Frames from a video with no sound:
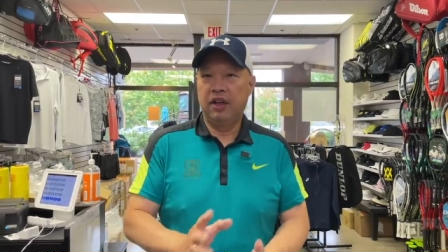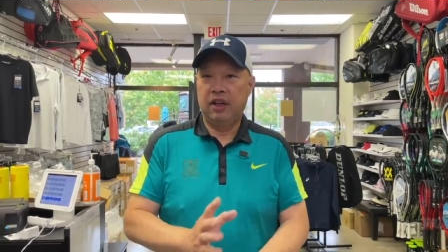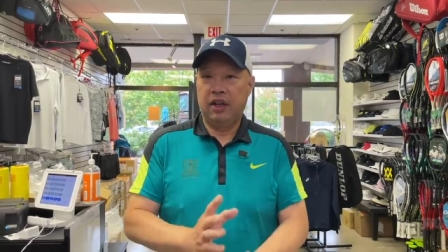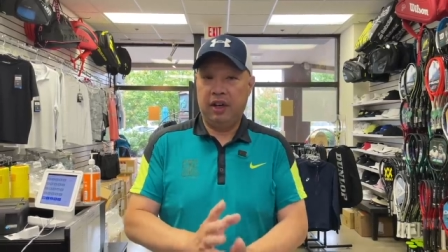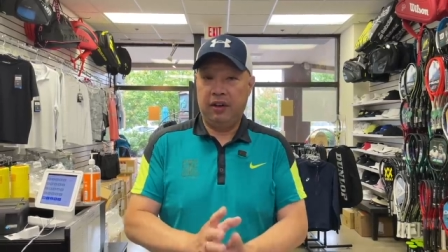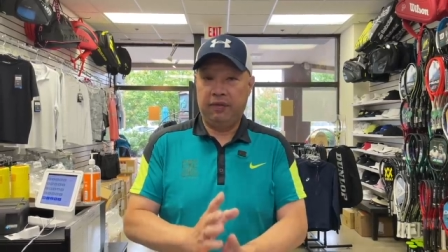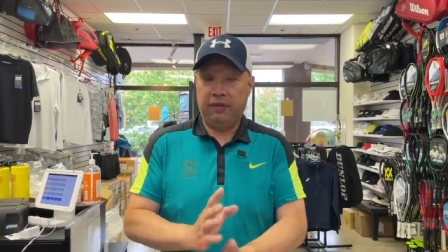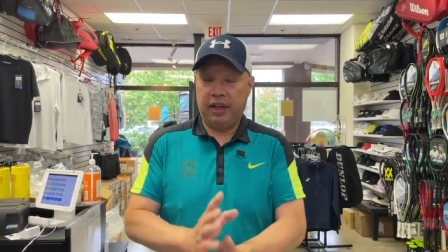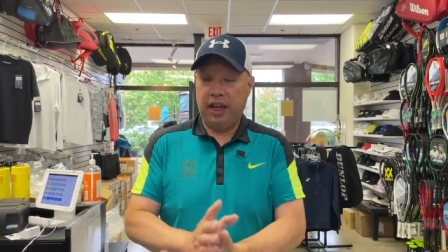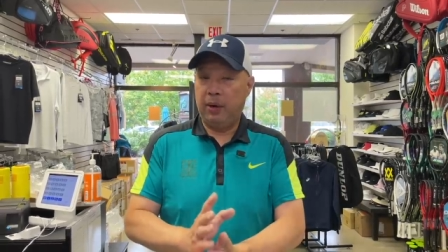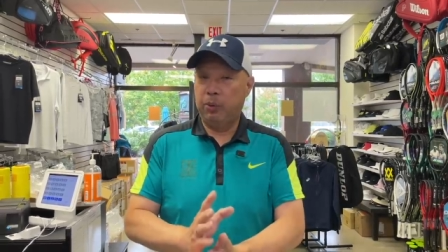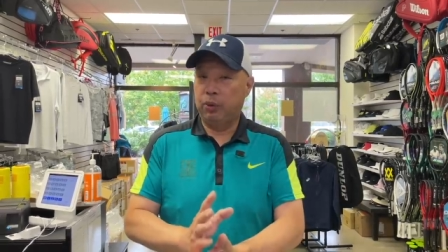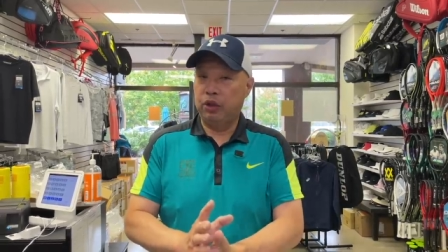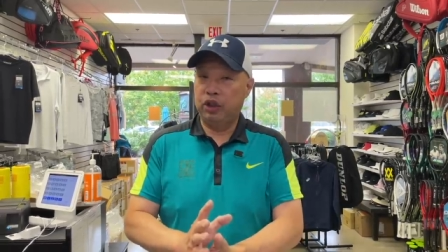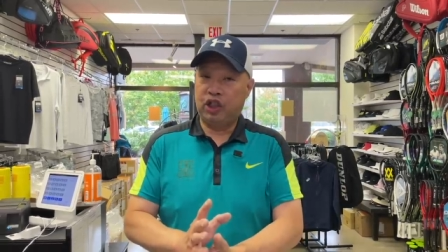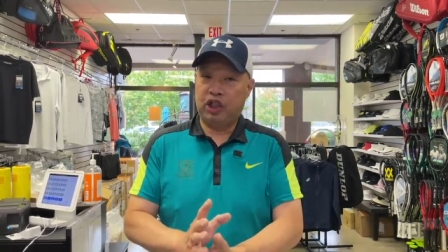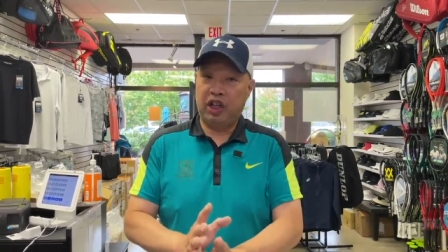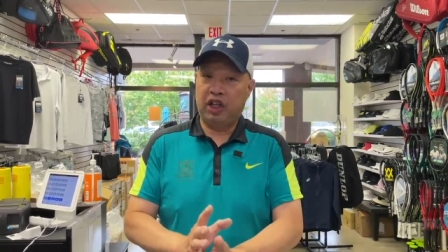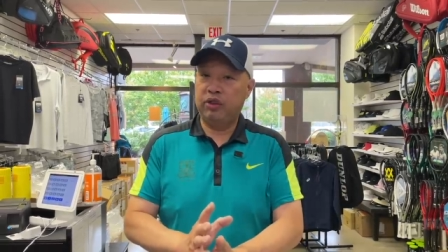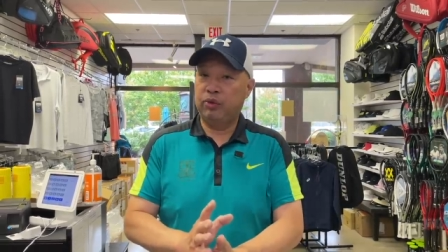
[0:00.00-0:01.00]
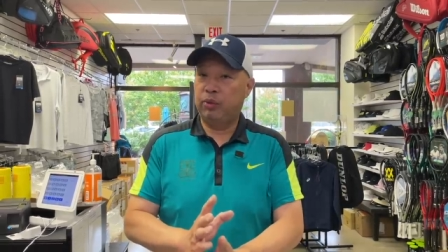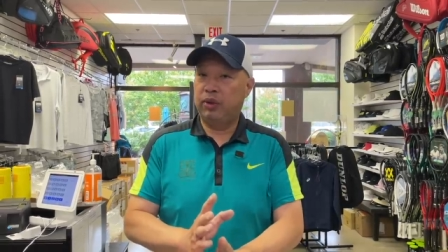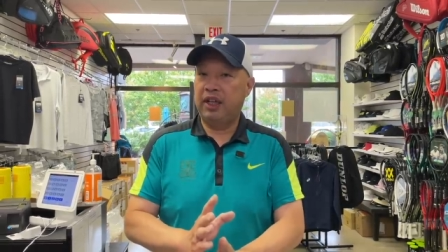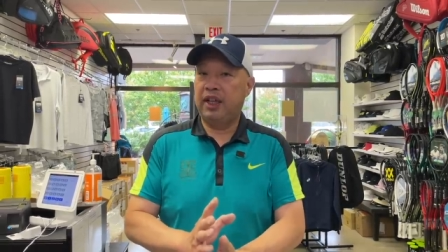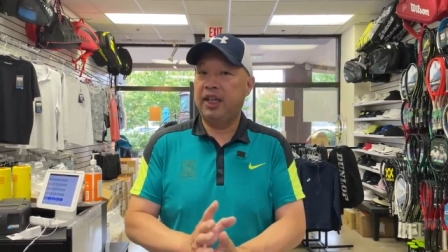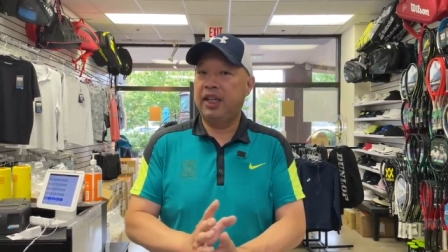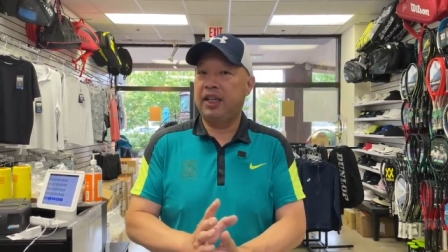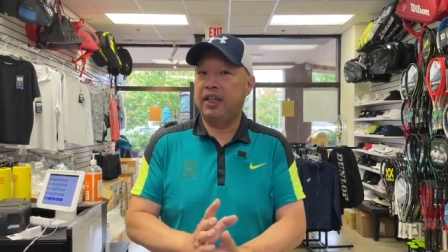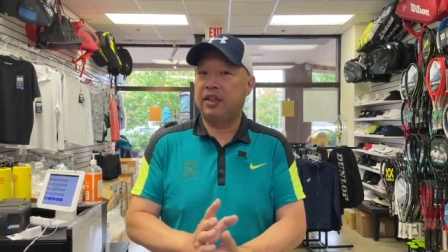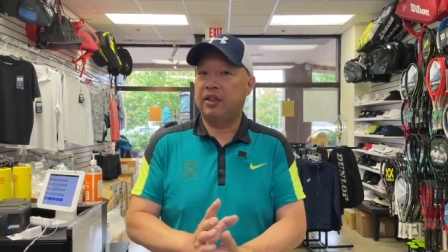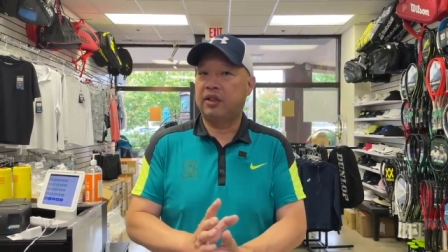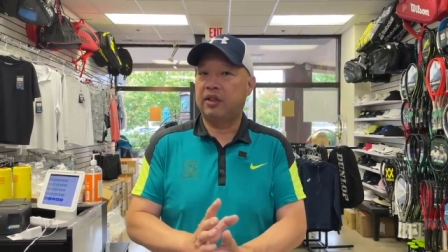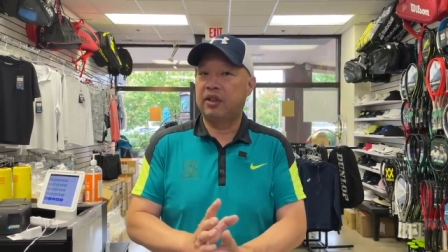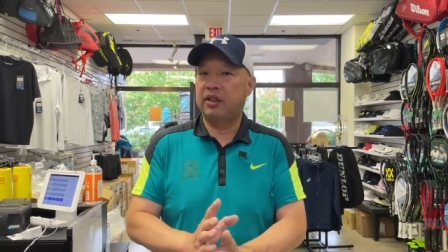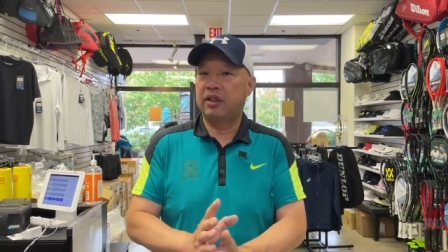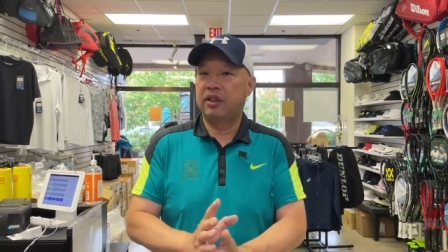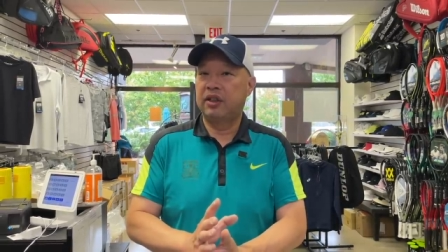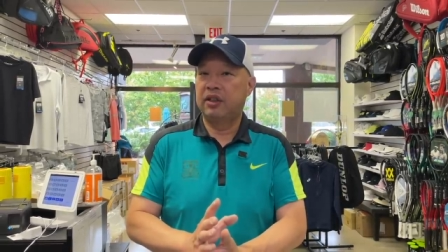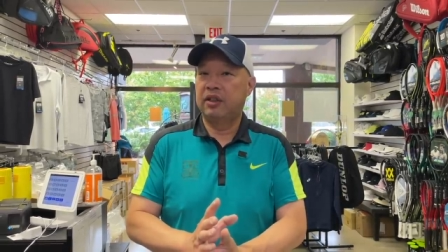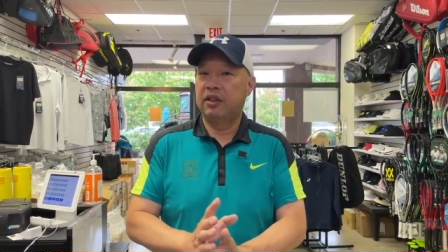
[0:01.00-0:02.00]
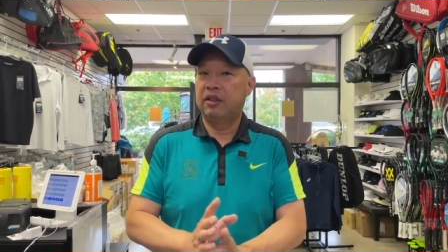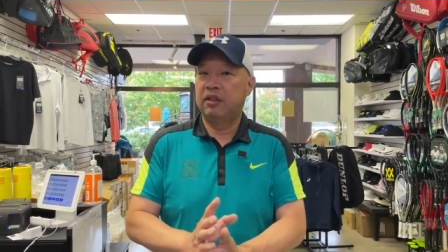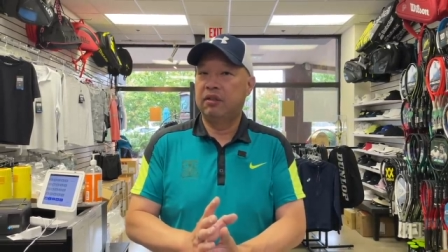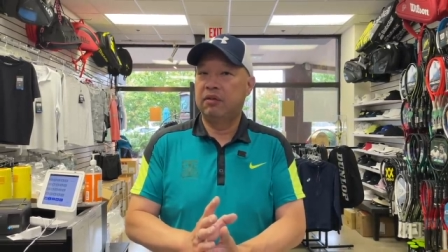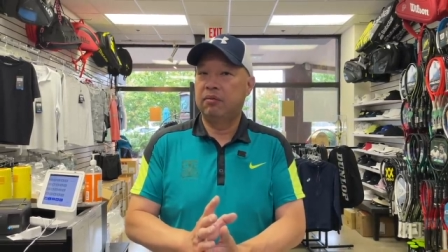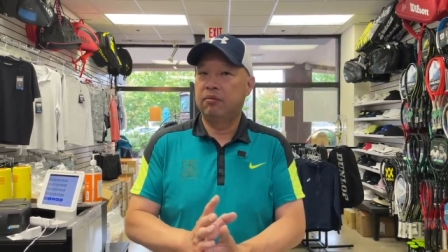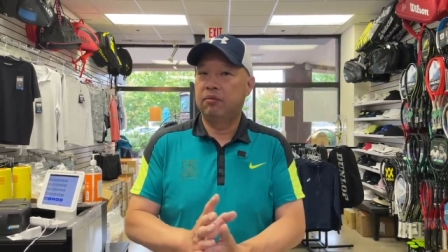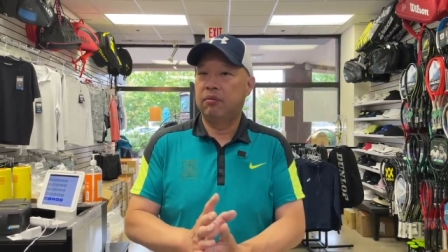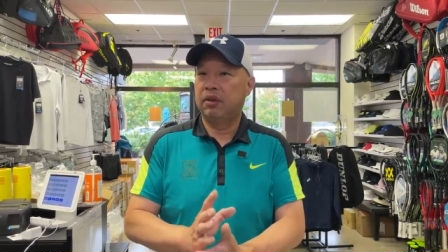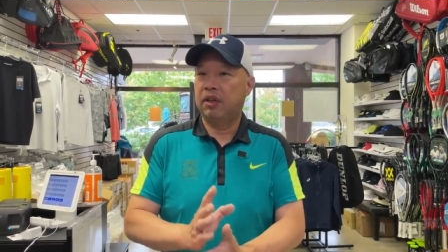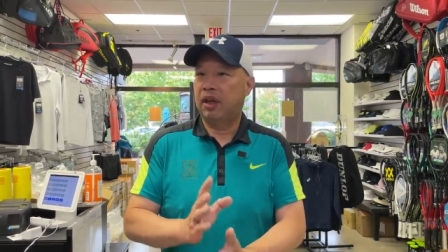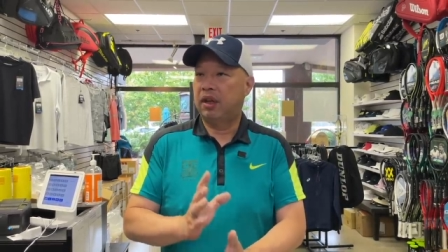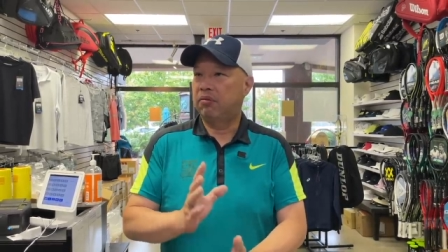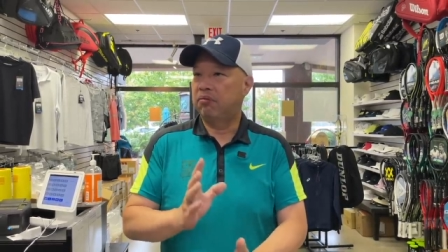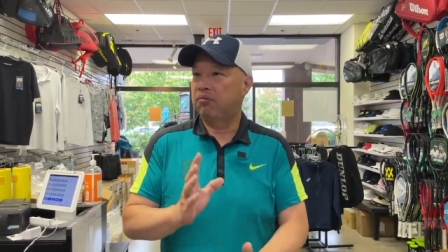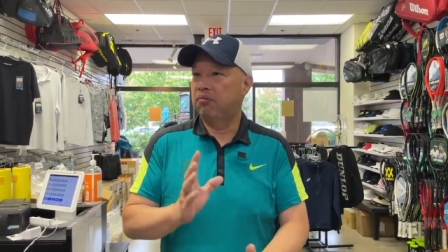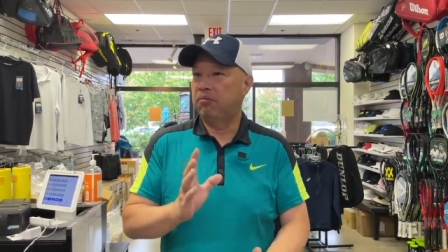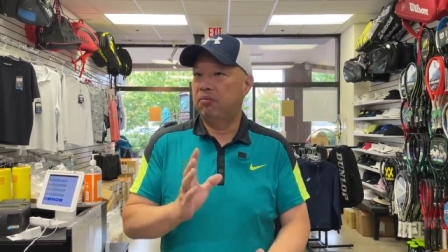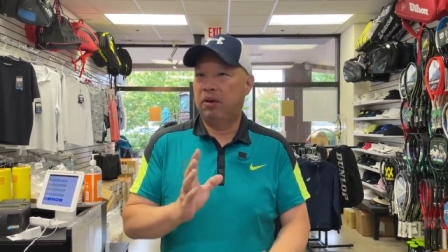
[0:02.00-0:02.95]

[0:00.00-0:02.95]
If they were just released like